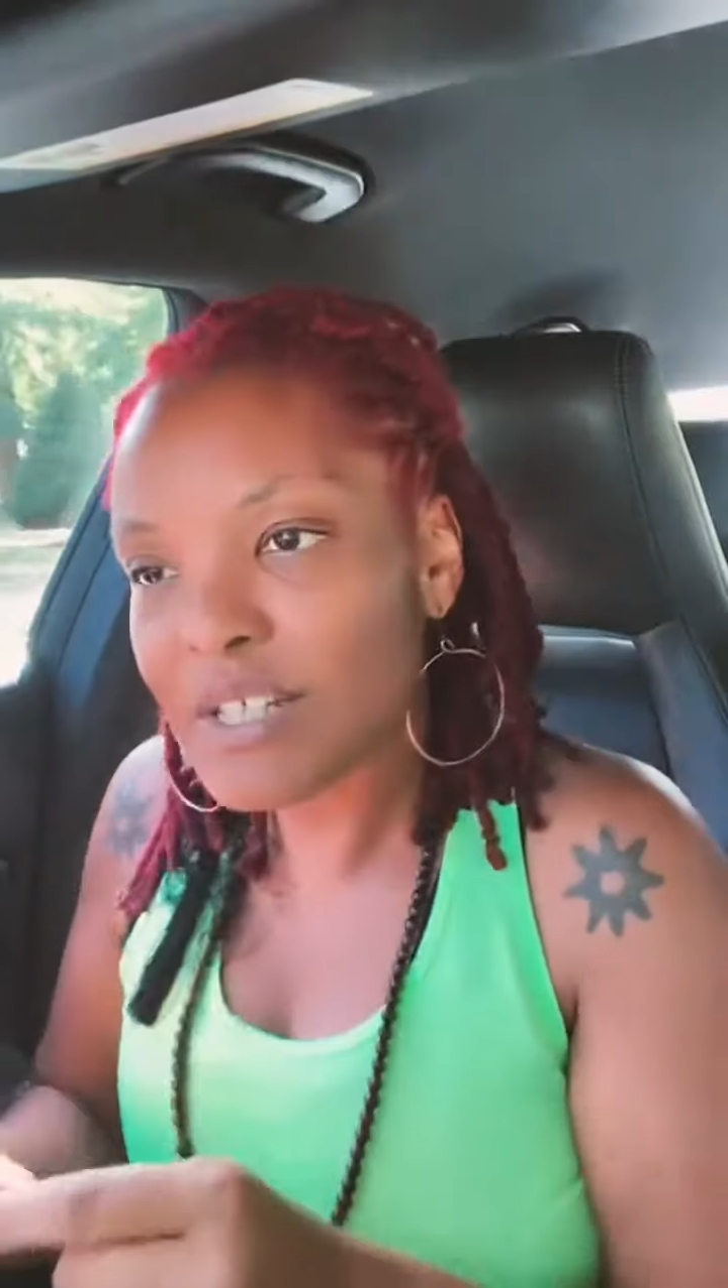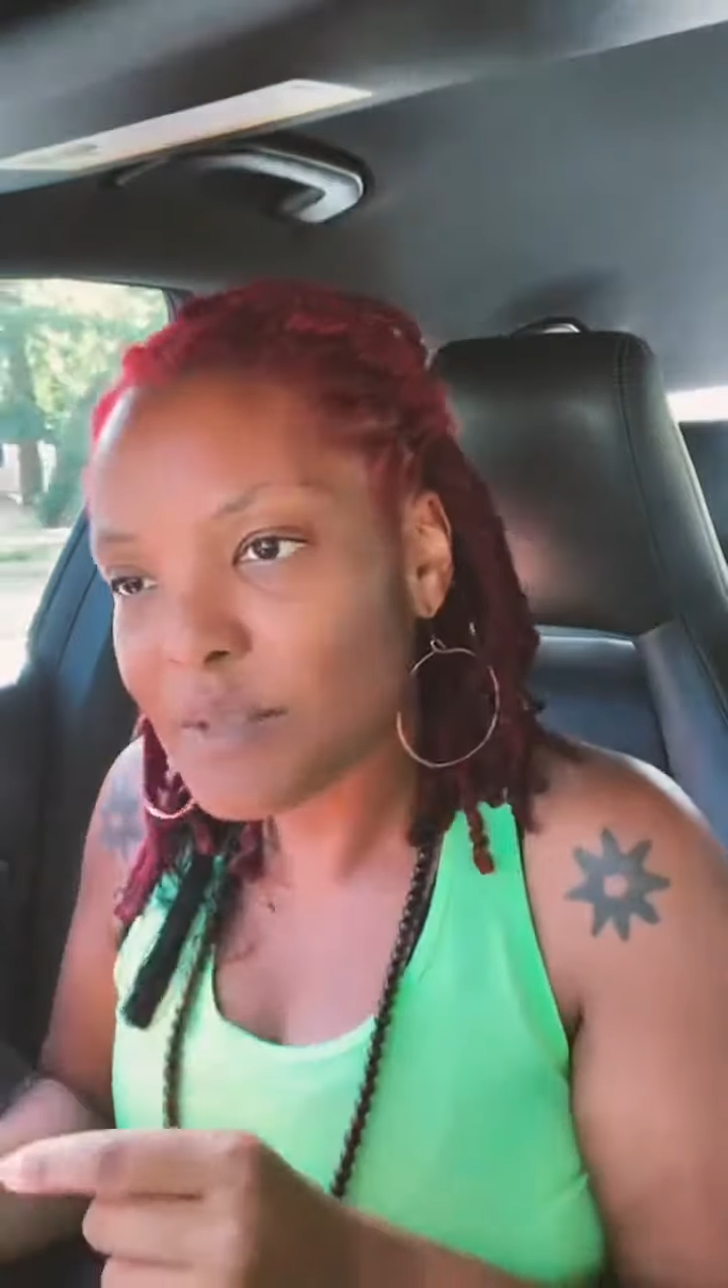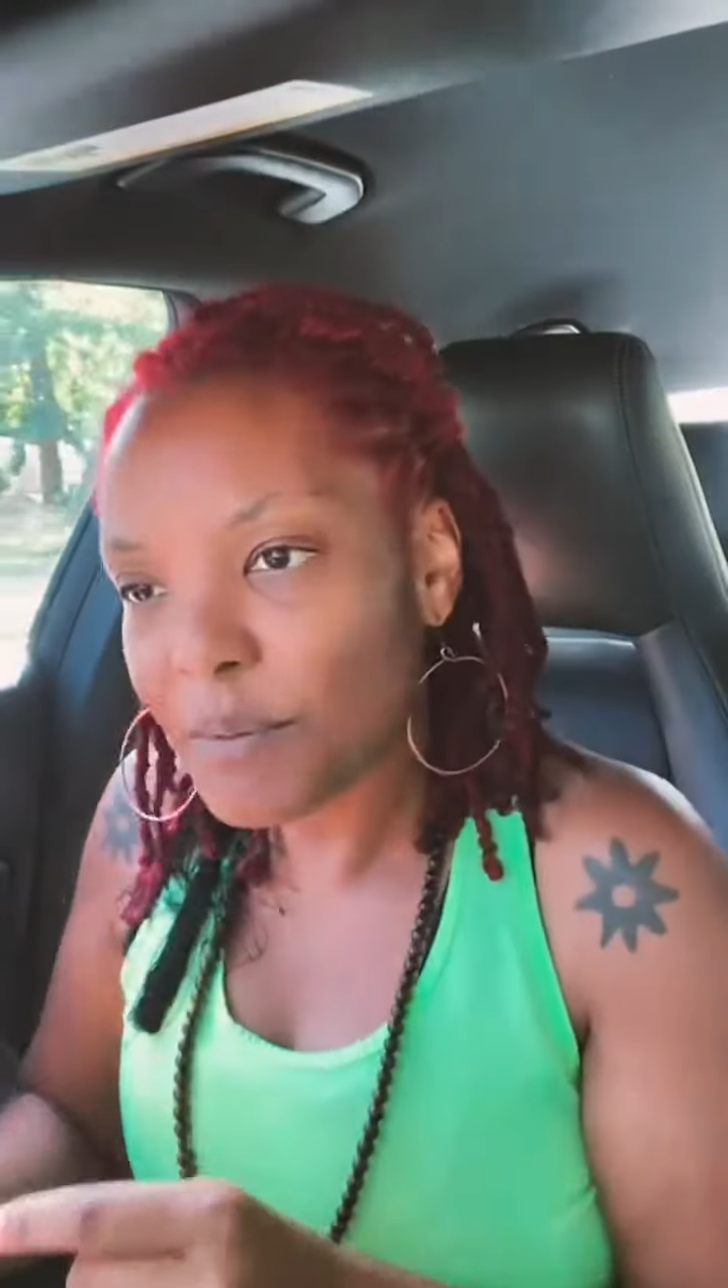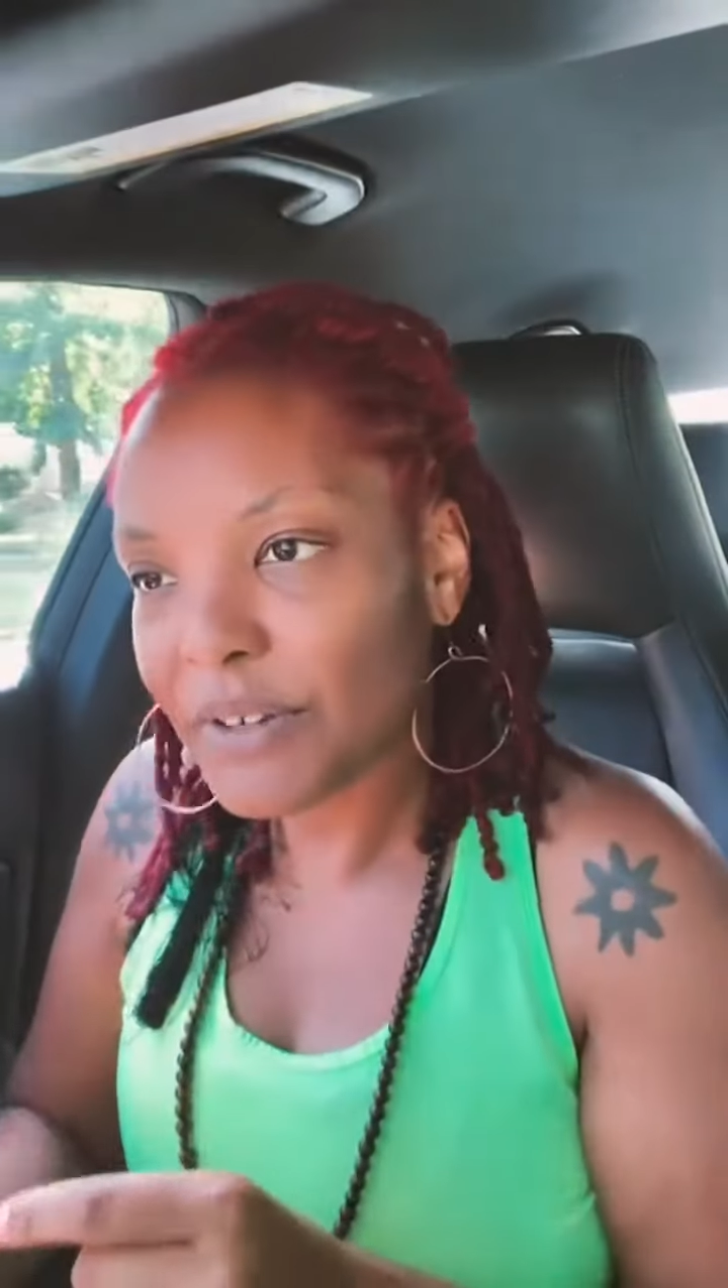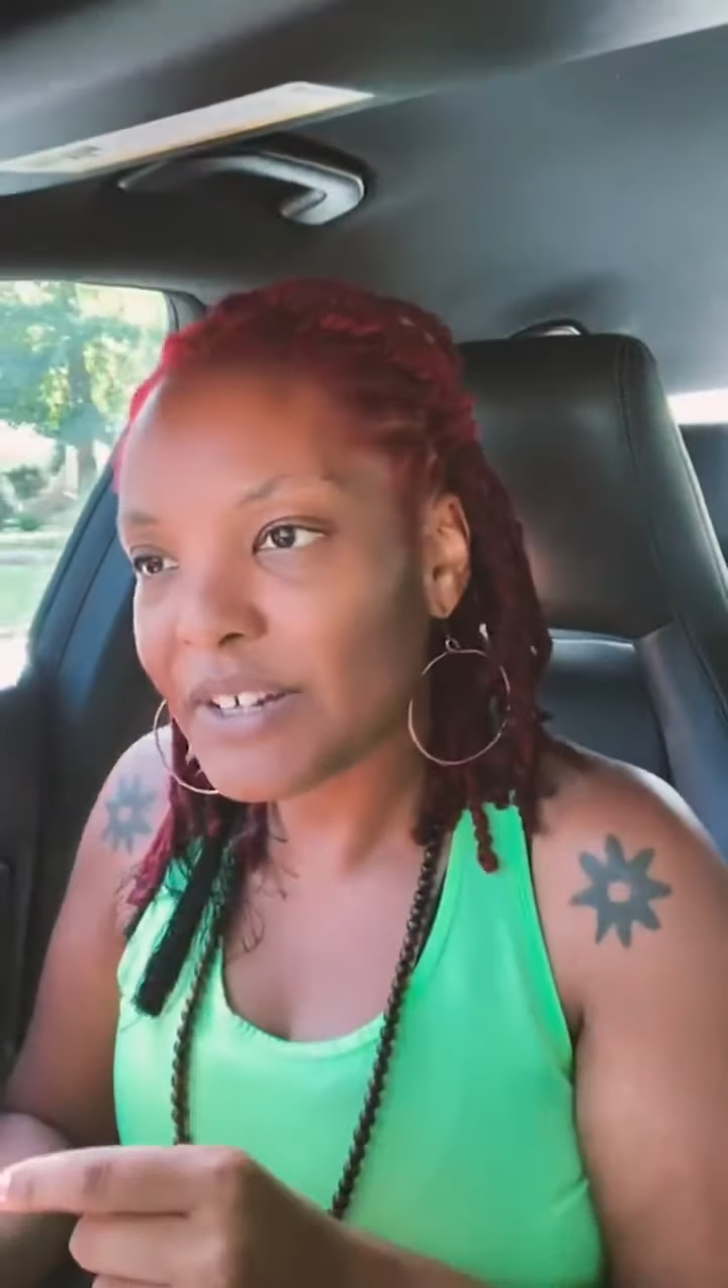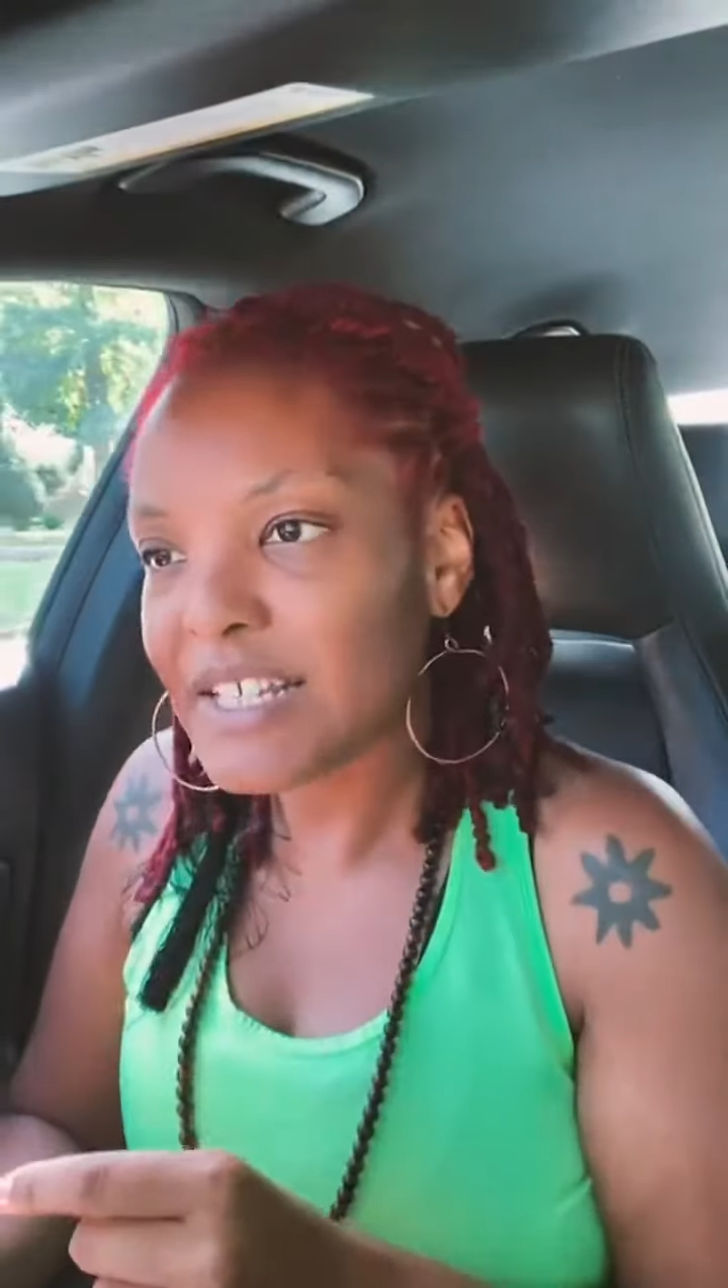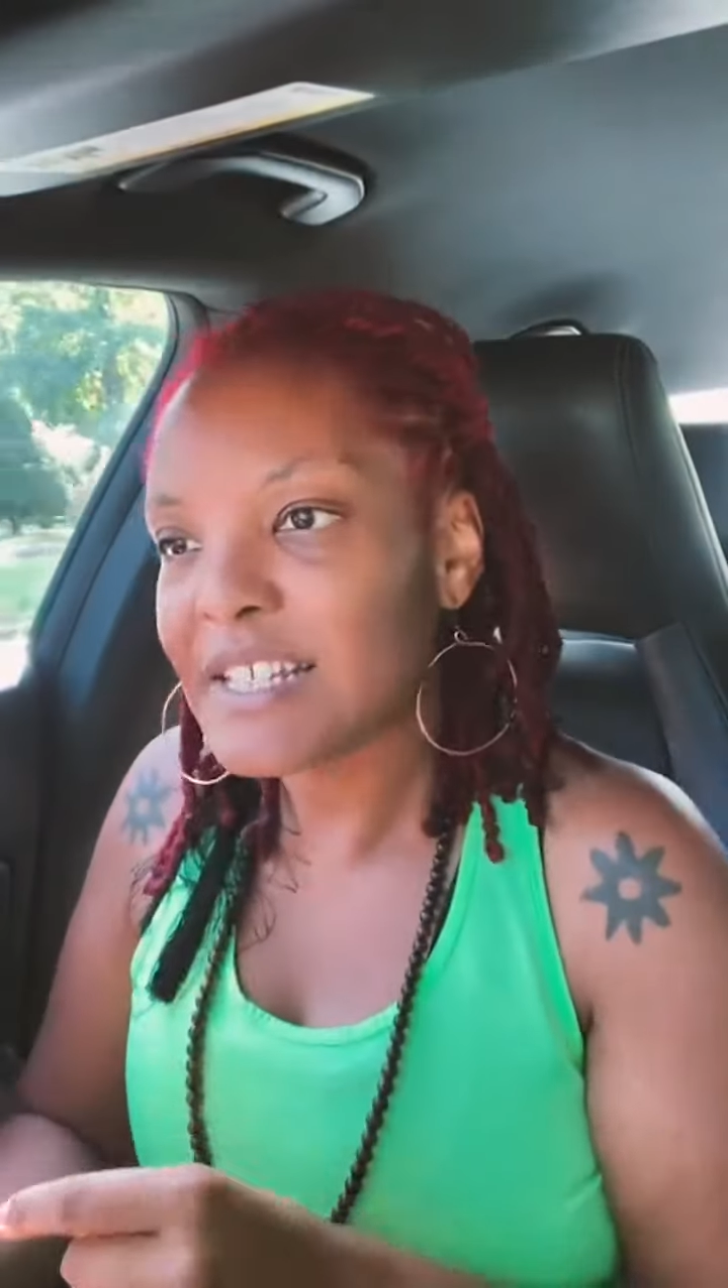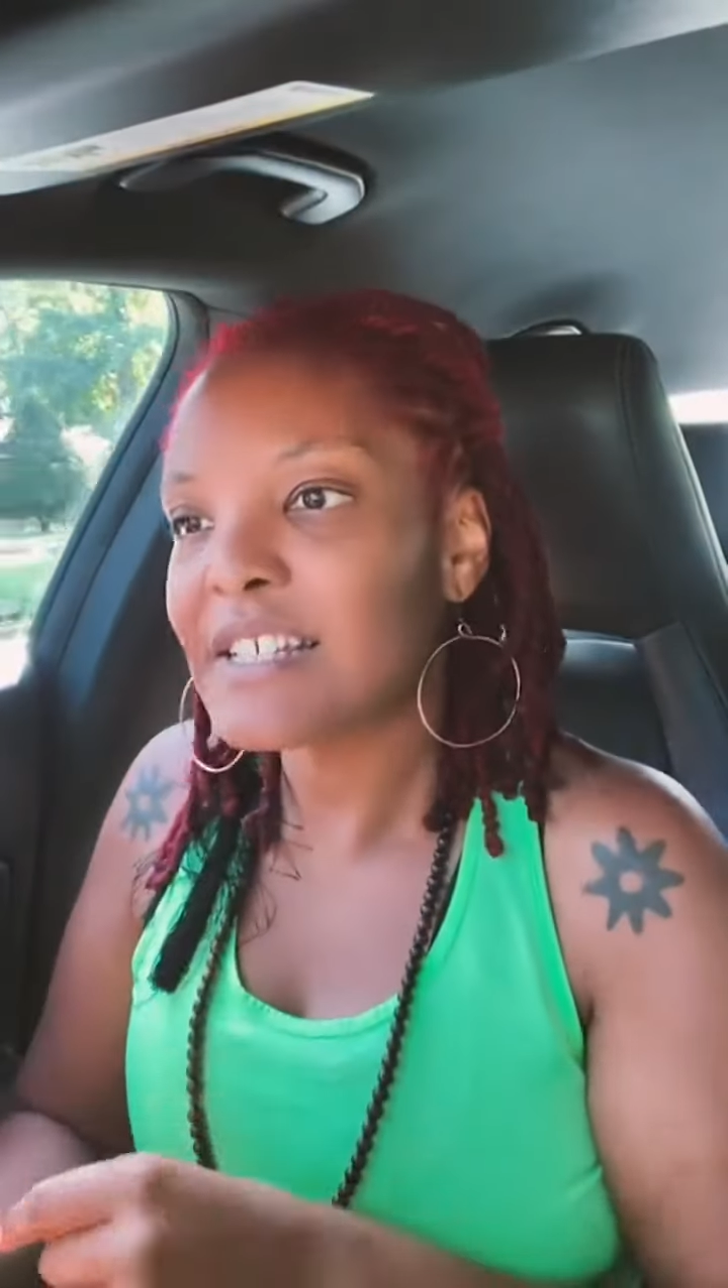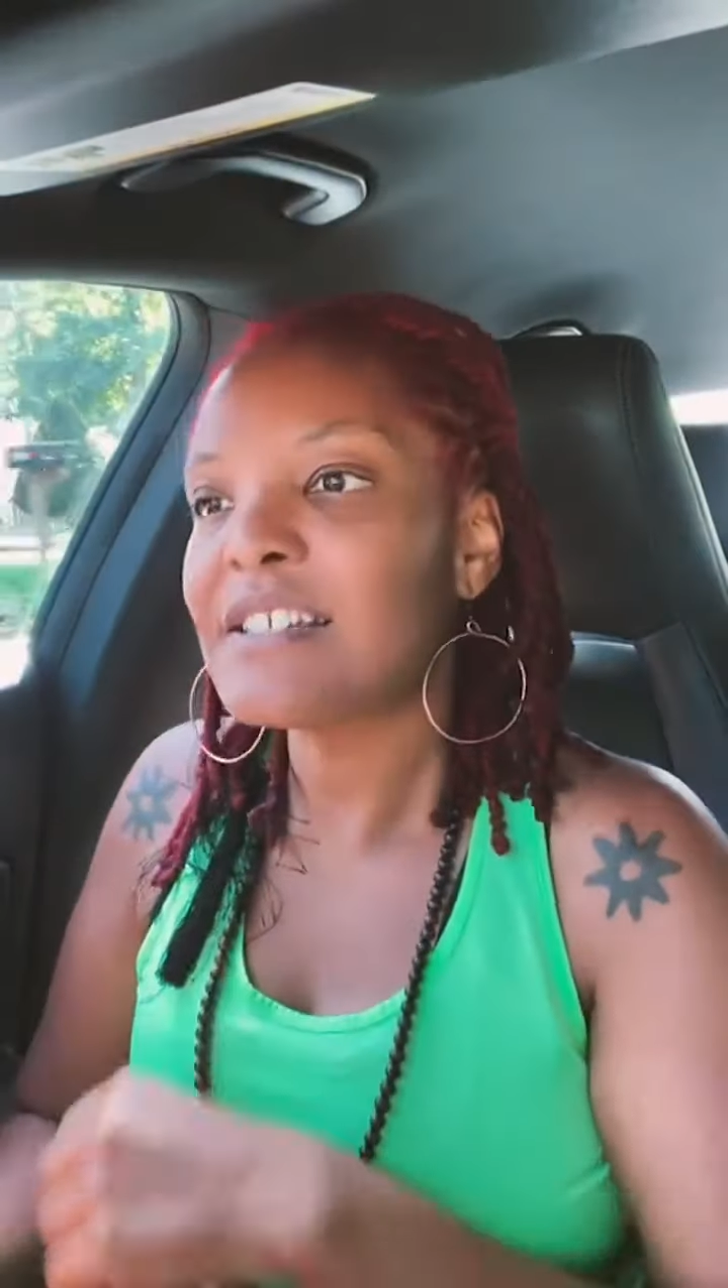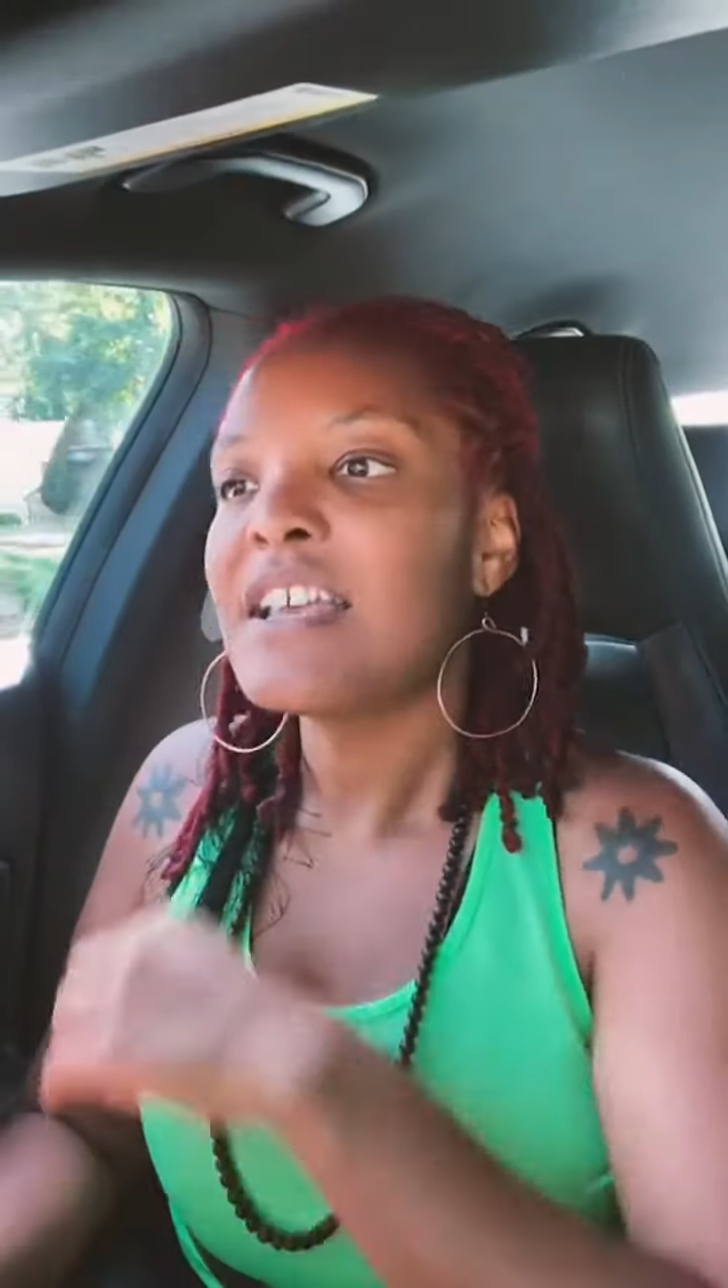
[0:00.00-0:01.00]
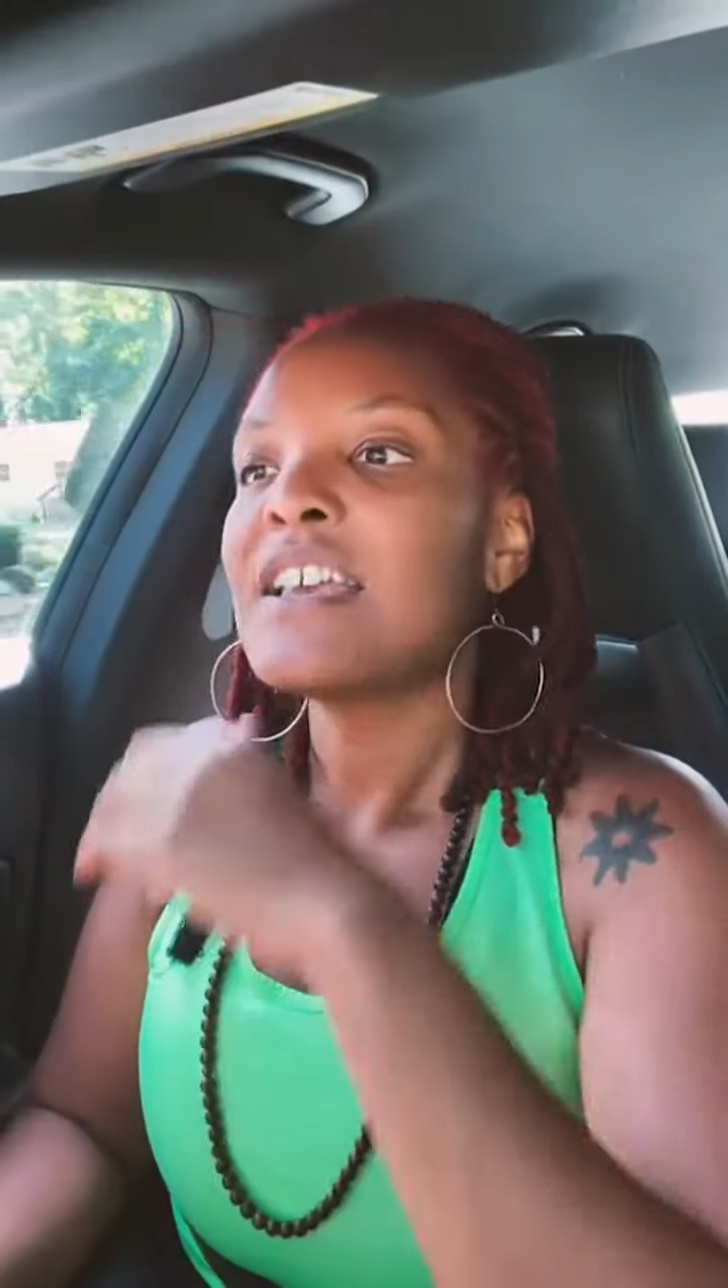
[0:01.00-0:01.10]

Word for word: experiences.